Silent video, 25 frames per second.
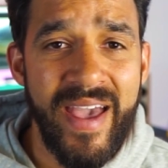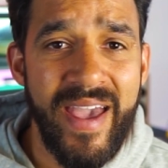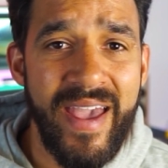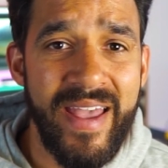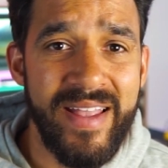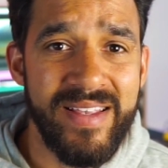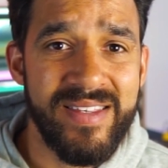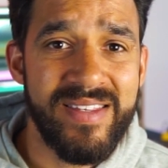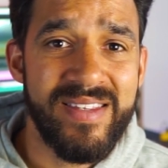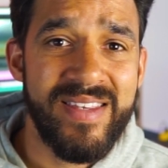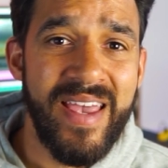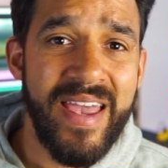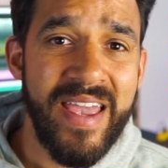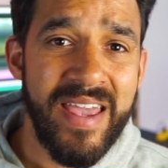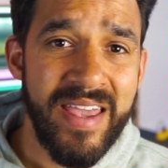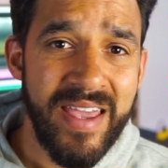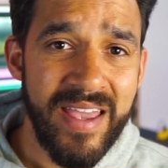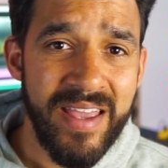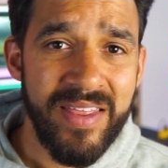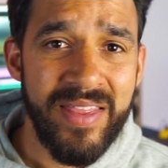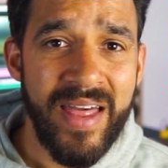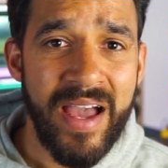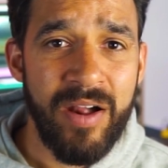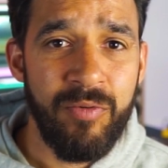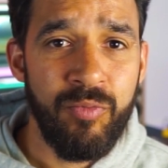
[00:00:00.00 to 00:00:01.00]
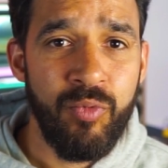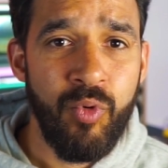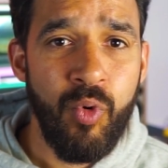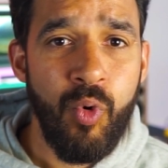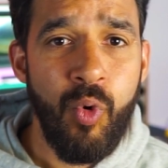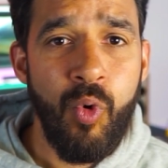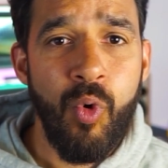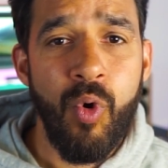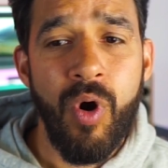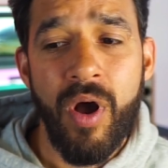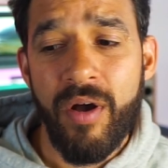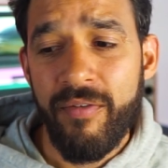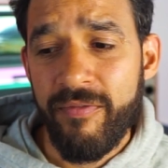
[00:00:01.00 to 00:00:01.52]
It's taking that
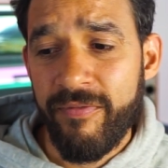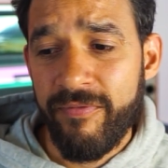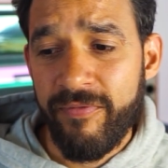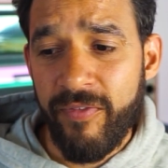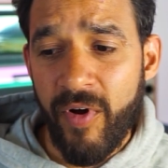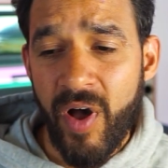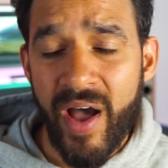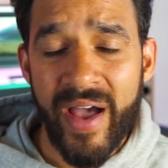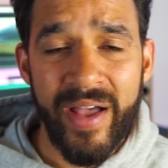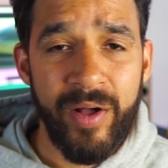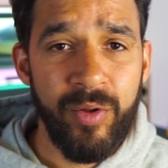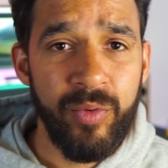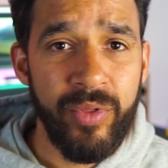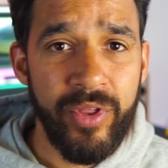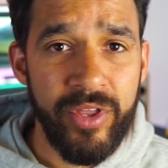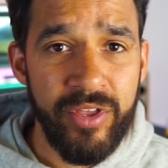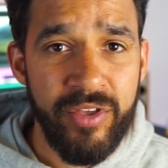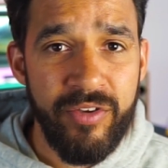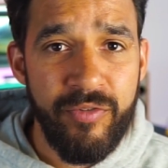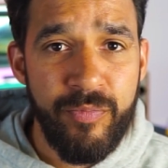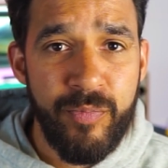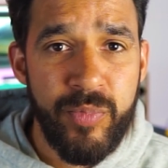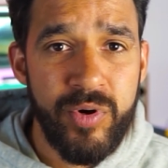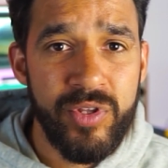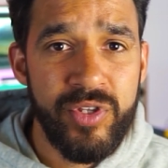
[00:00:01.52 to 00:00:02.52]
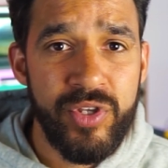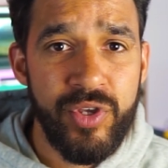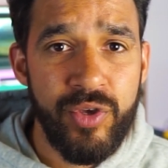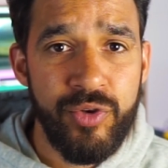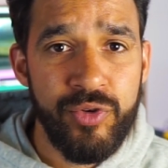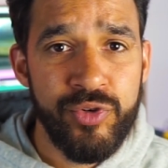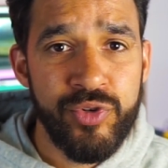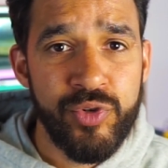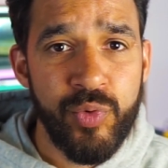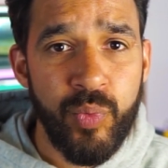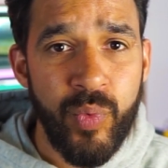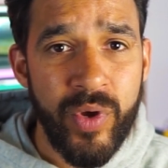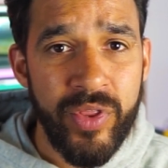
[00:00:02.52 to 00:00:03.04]
raw file that you've
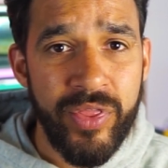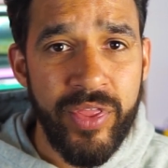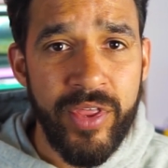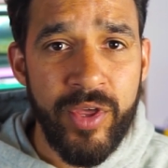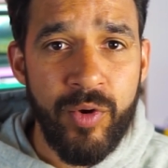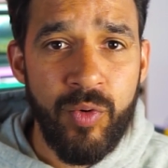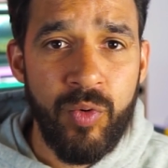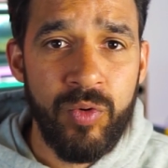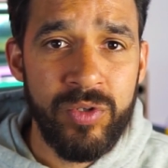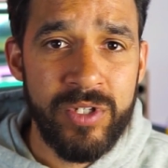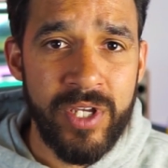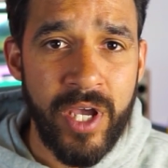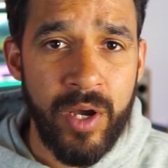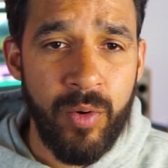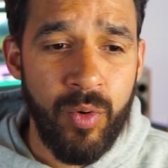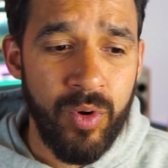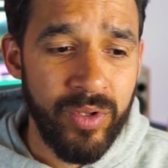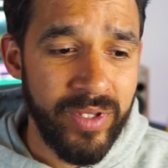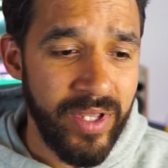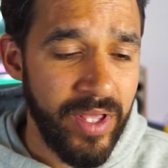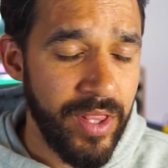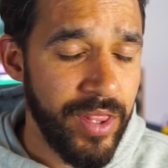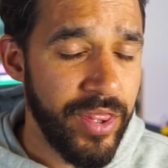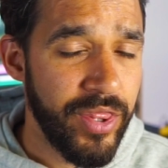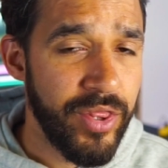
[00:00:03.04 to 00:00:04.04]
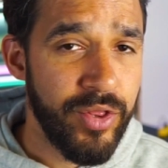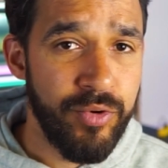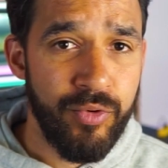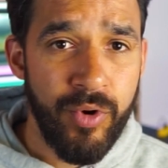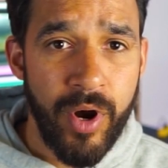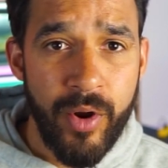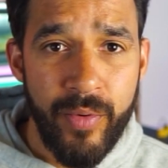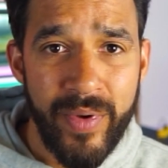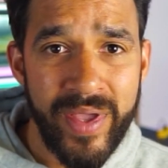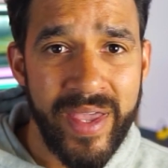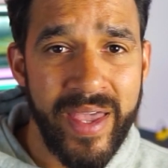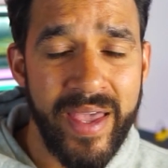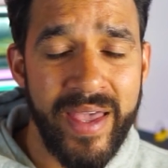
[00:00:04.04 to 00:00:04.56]
produced with the audio on it,
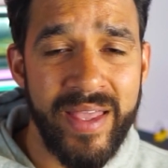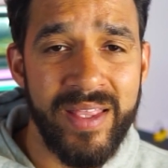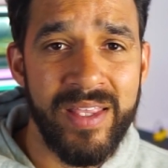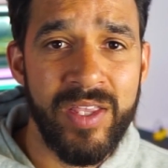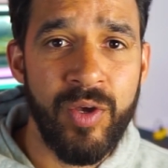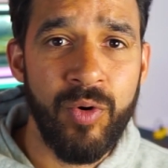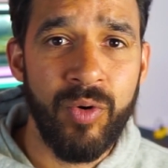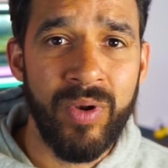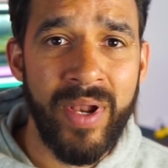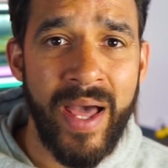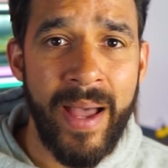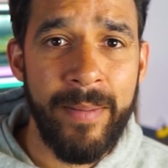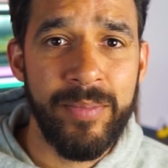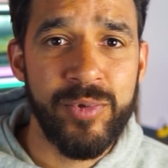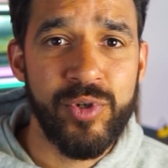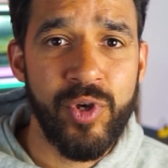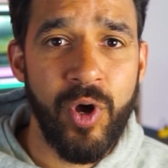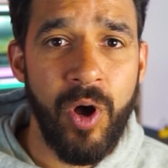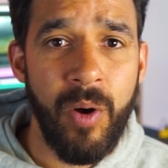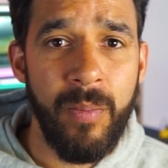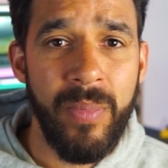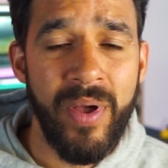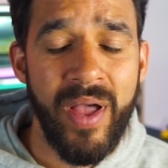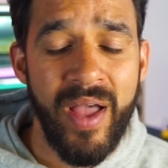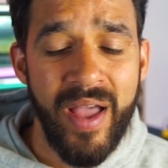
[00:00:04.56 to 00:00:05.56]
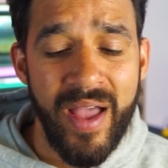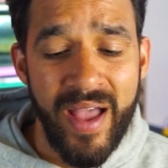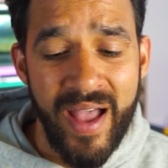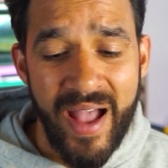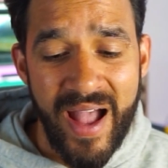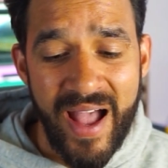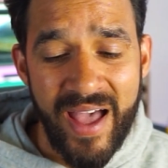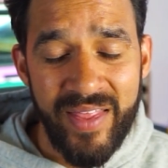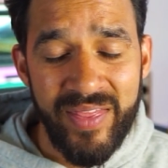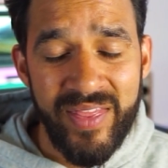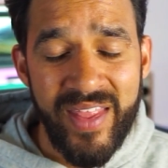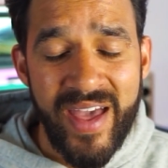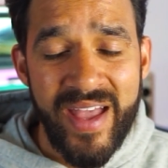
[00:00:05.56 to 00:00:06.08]
throwing it in your laptop,
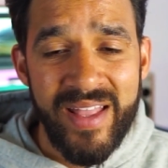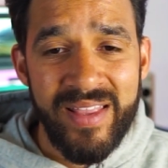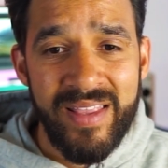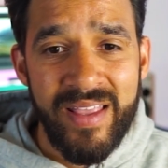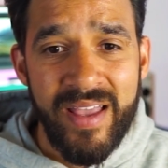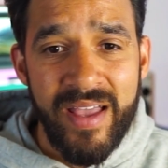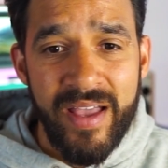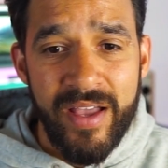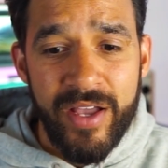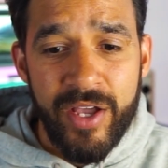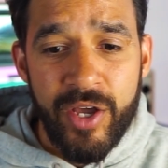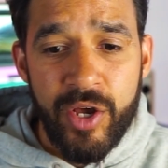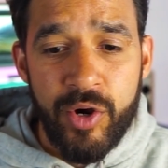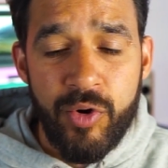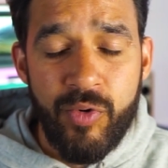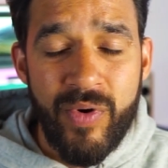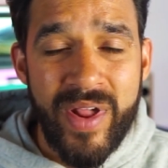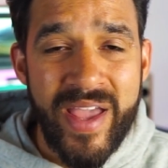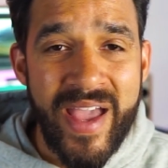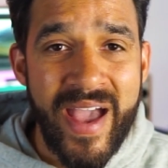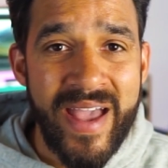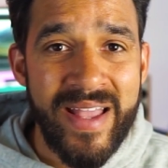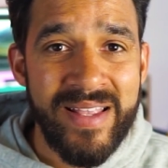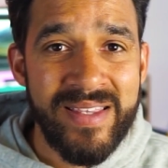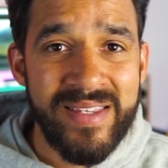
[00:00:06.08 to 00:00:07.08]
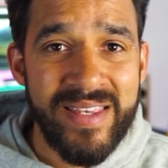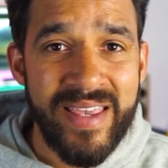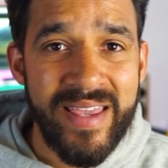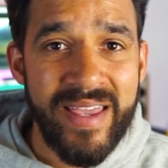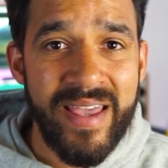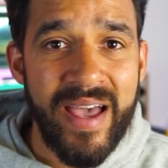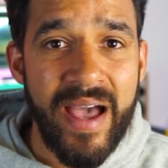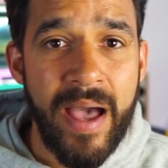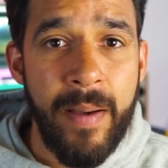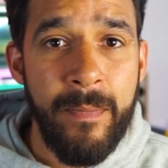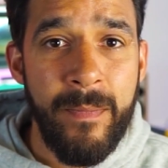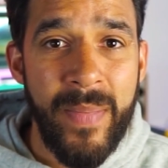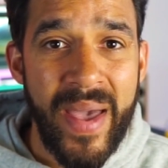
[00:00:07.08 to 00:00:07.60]
and then
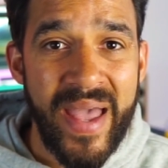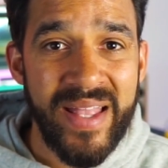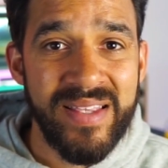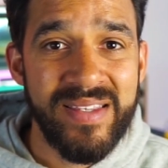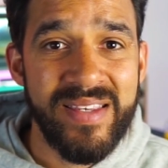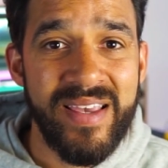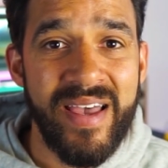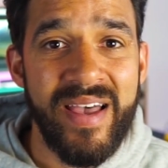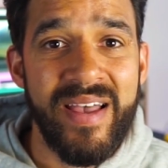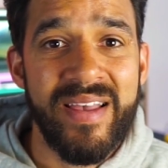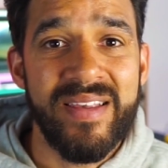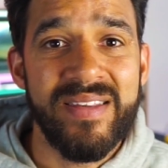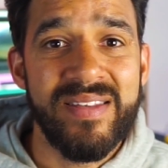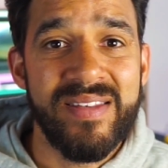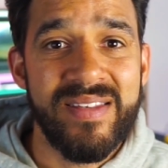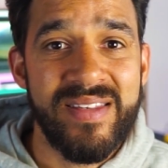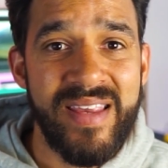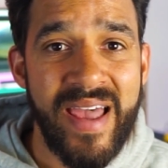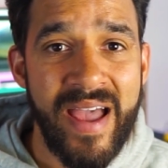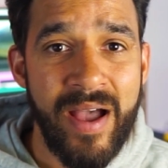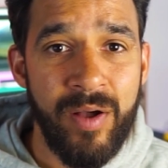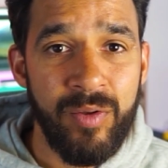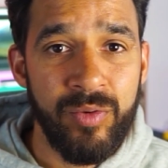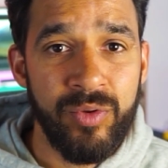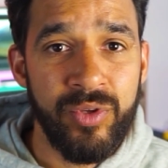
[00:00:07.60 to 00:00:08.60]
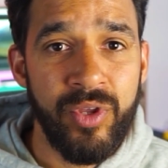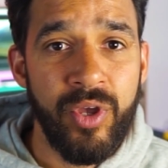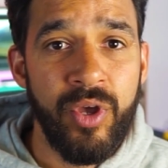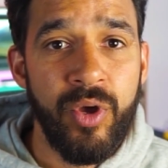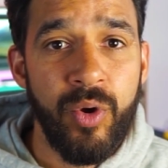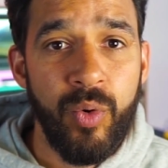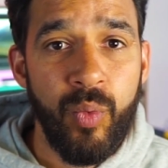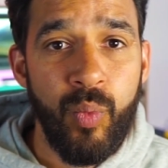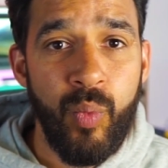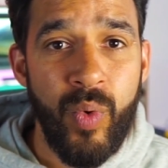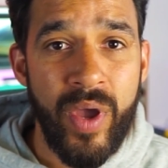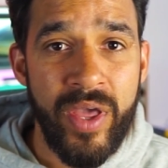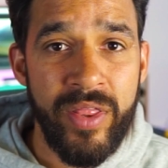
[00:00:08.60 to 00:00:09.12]
creating a better sound
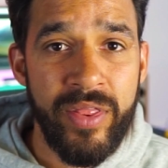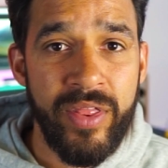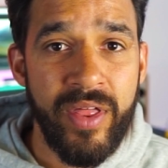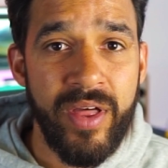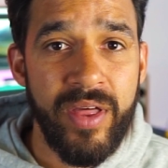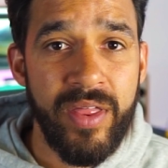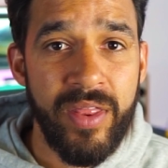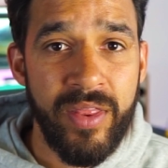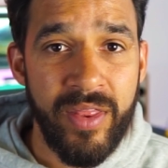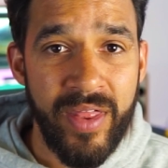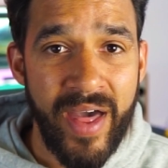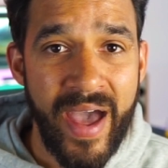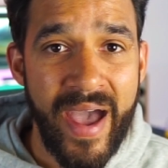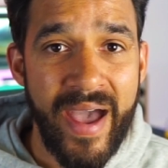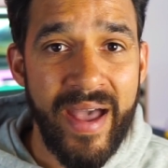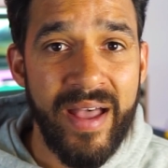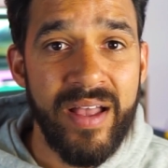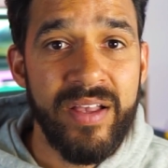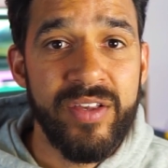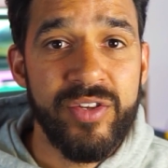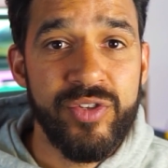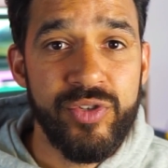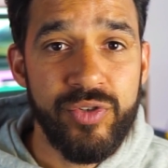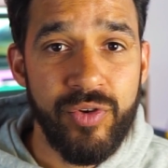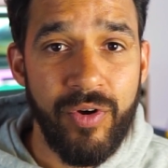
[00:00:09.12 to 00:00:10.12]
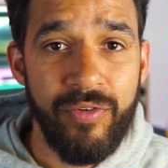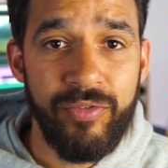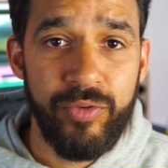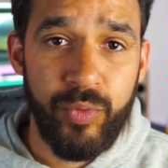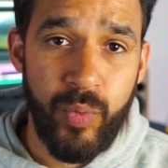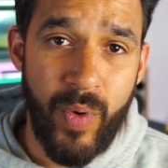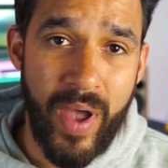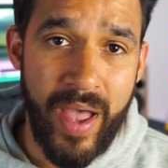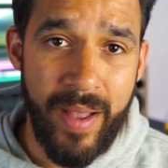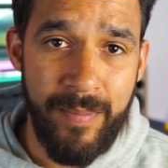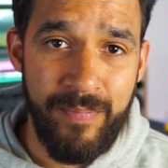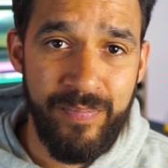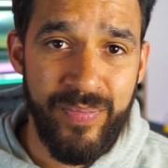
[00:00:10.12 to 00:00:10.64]
with that
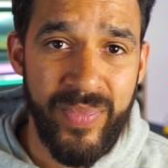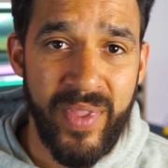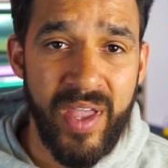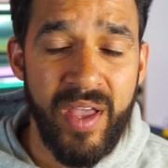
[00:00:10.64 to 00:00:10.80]
software.